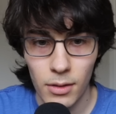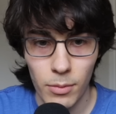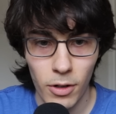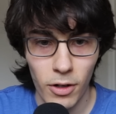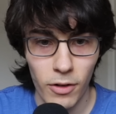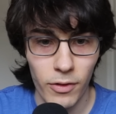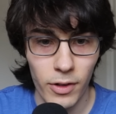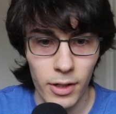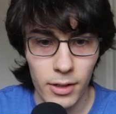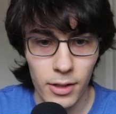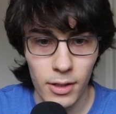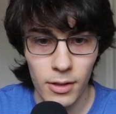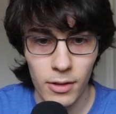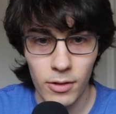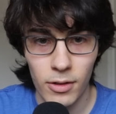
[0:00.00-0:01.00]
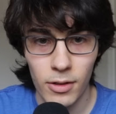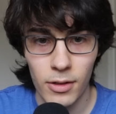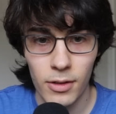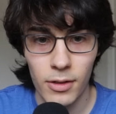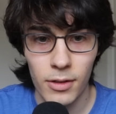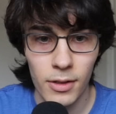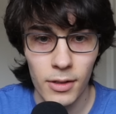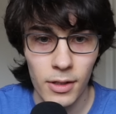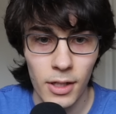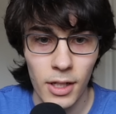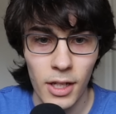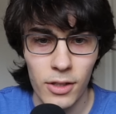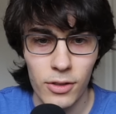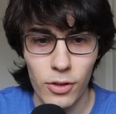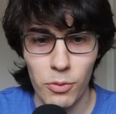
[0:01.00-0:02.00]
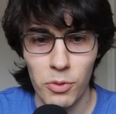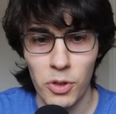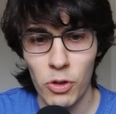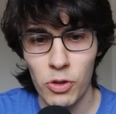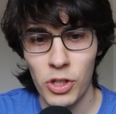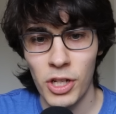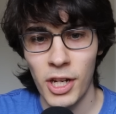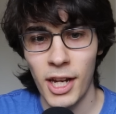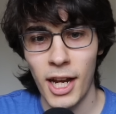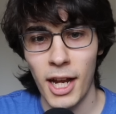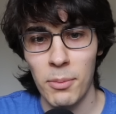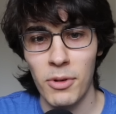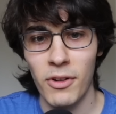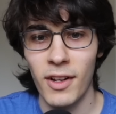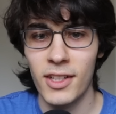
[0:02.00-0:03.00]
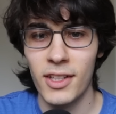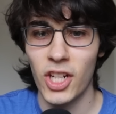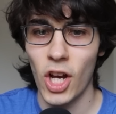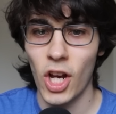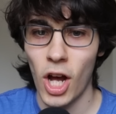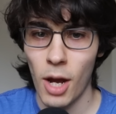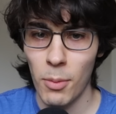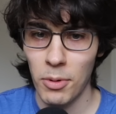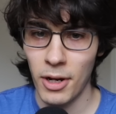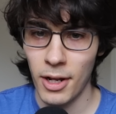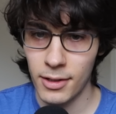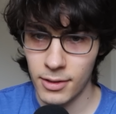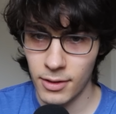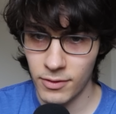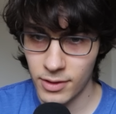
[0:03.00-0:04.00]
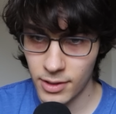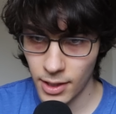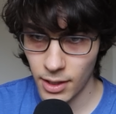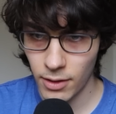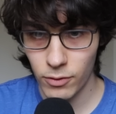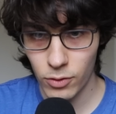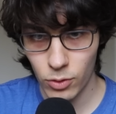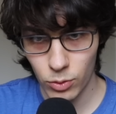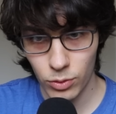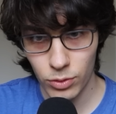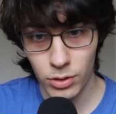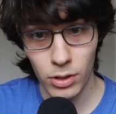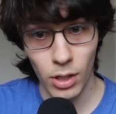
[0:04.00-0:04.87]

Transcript: Perfect. So Notion AI provides a comprehensive set of tools